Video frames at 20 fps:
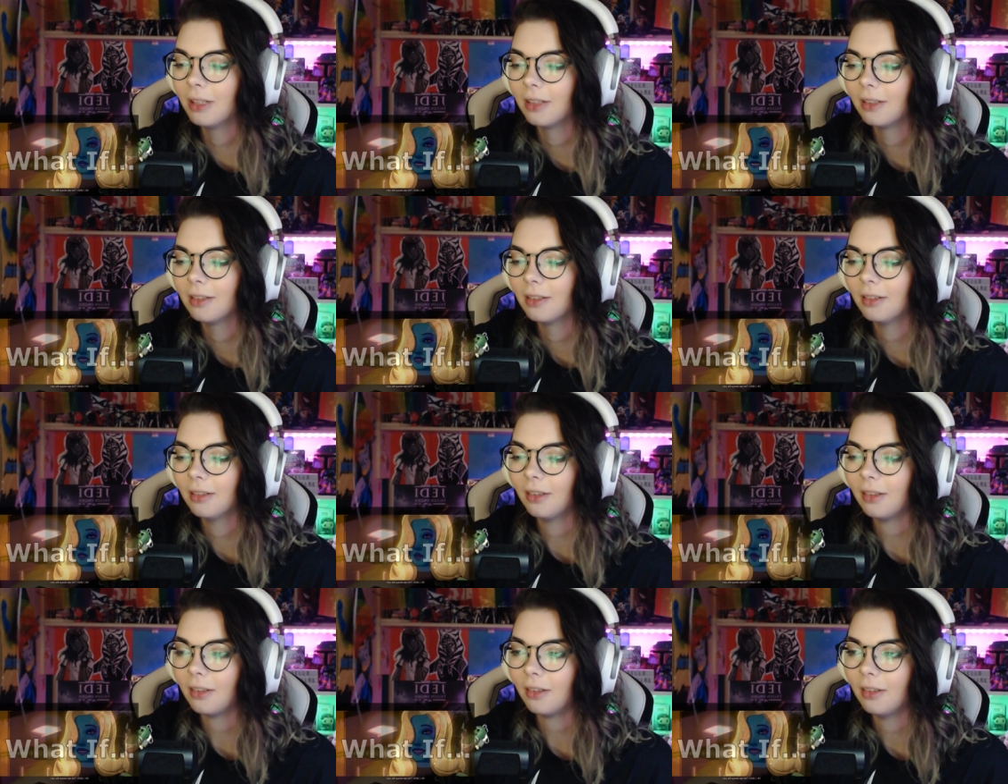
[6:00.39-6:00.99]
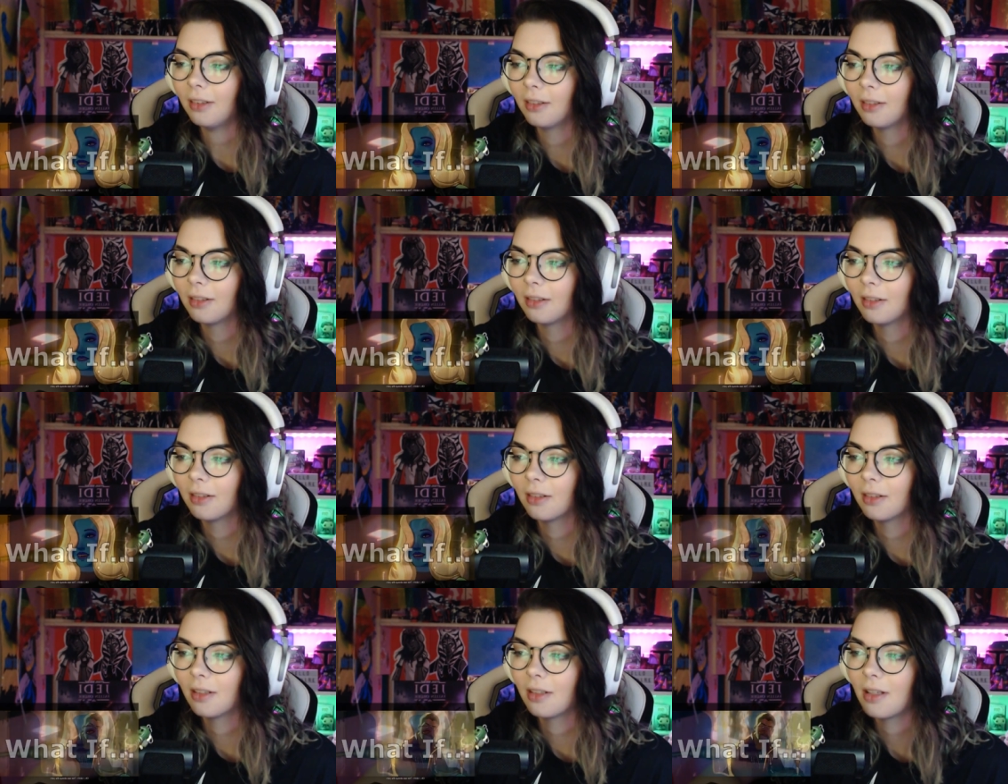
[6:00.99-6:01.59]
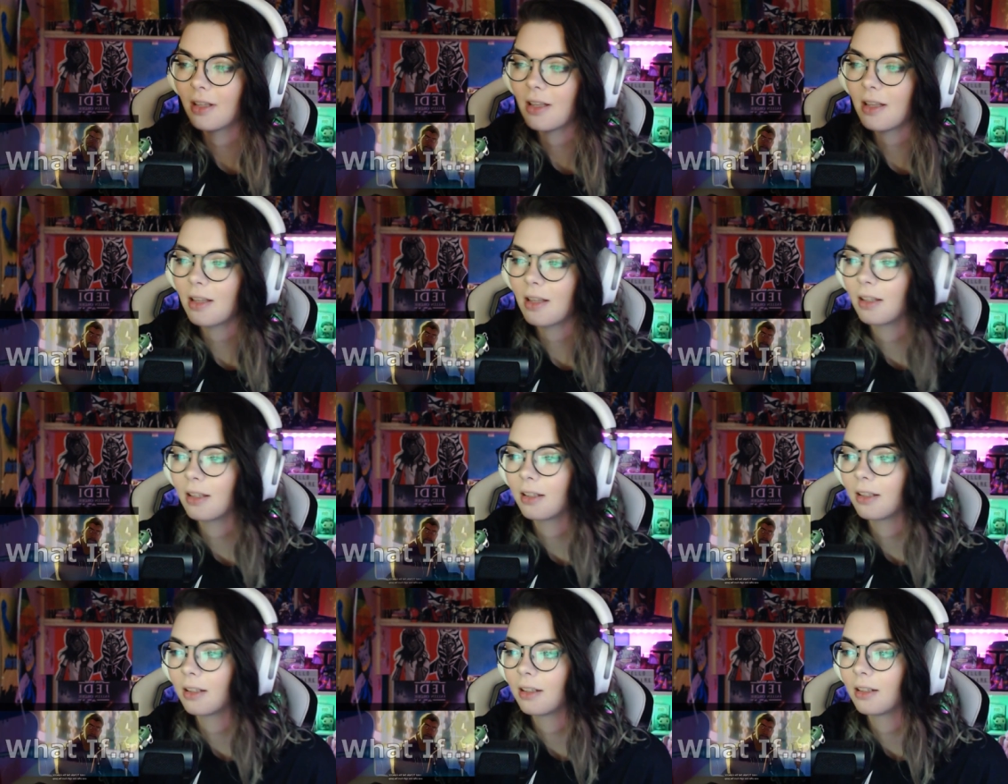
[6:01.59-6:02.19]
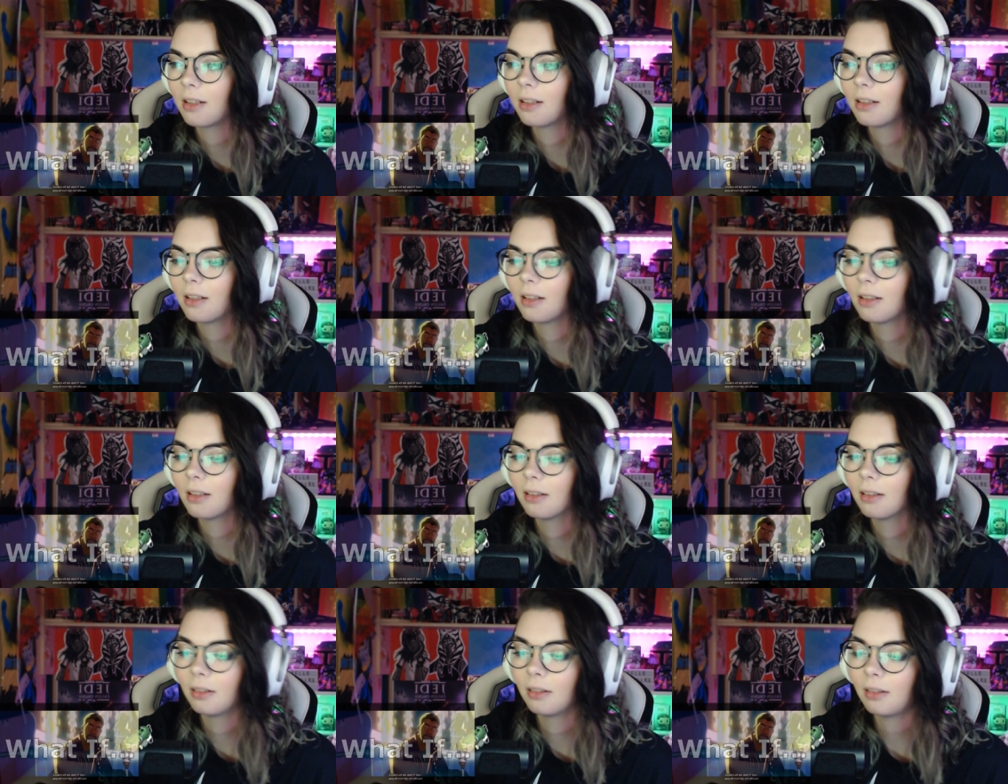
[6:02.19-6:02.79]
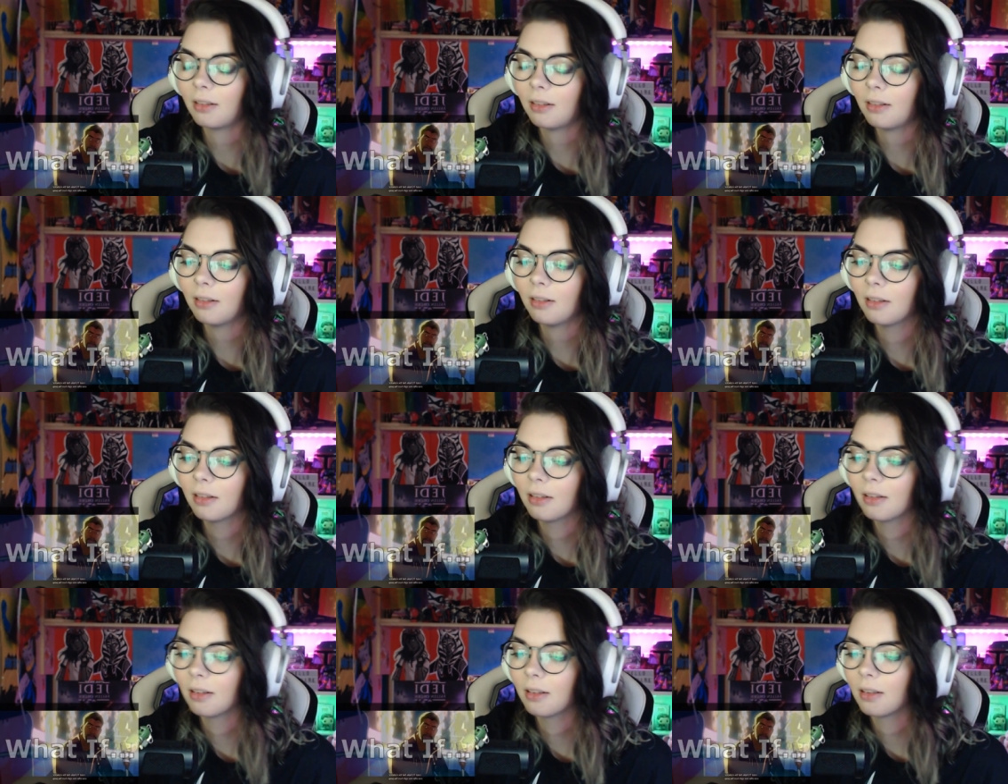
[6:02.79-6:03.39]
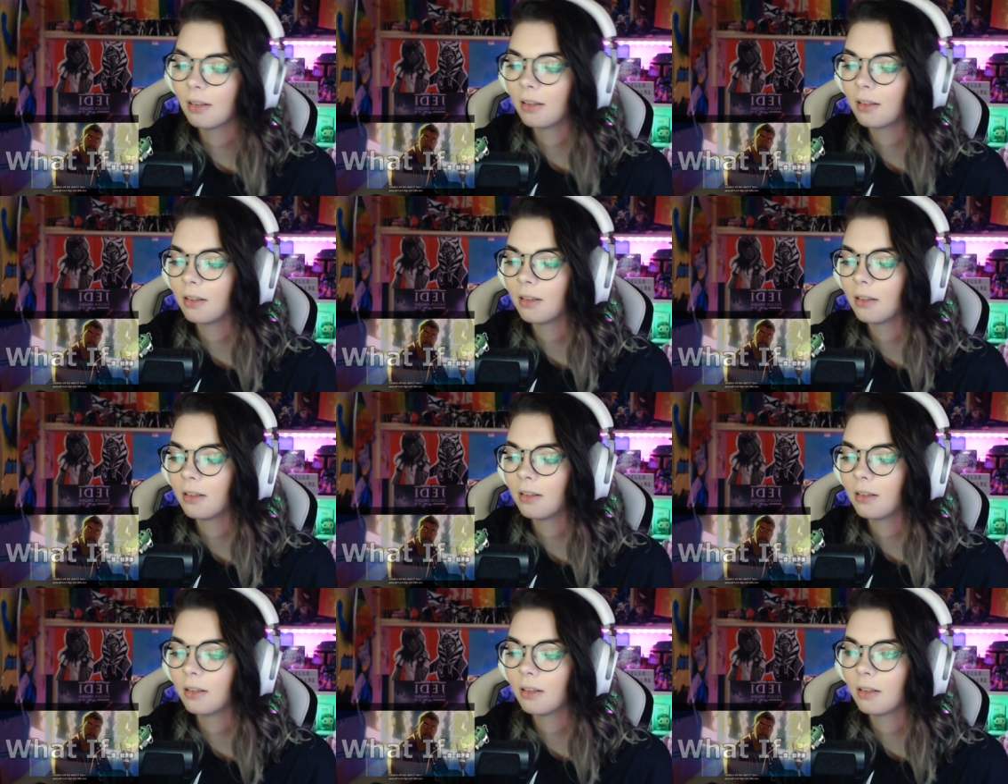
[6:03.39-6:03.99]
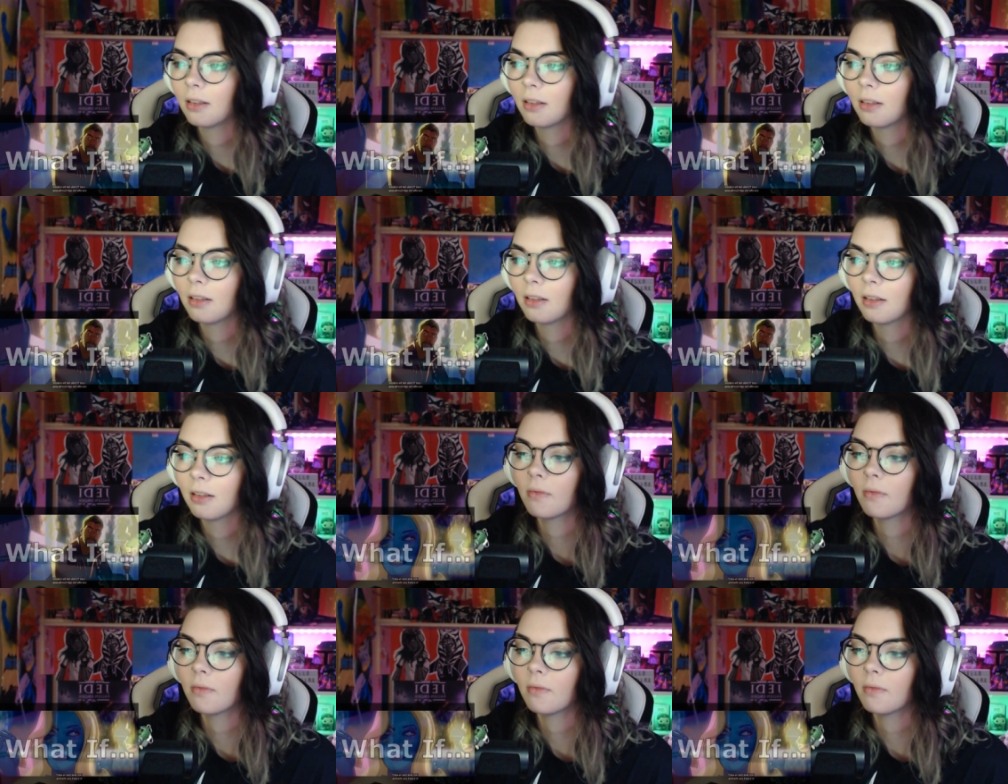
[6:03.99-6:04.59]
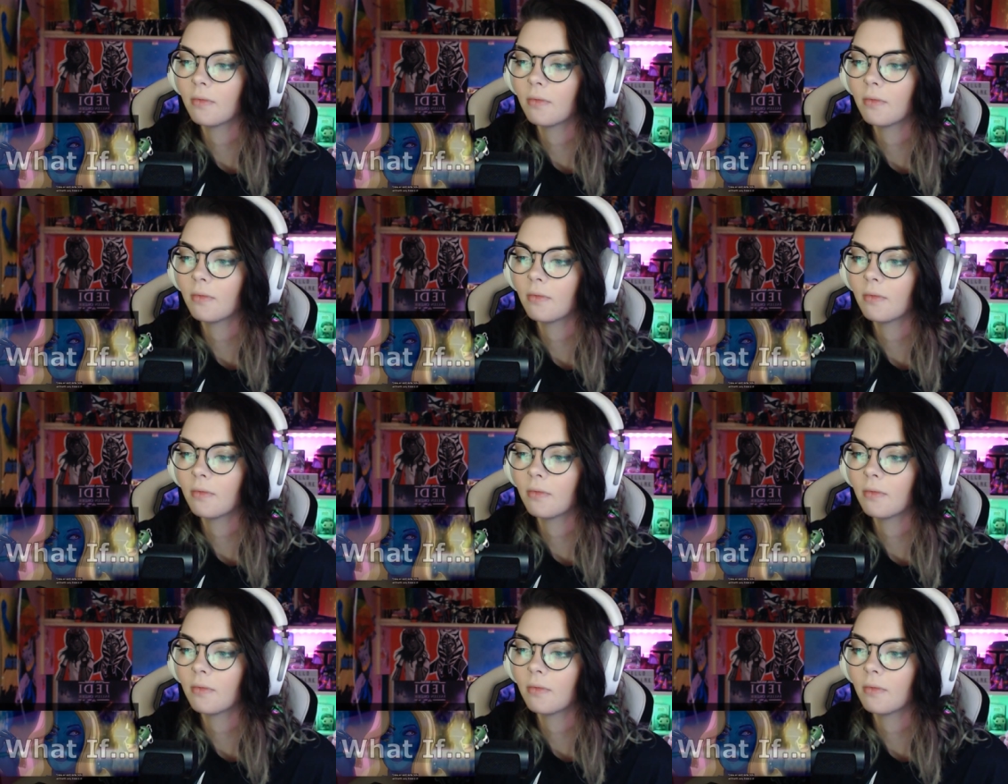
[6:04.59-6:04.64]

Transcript: This was always the plan. I told T'Challa that the collector was after him.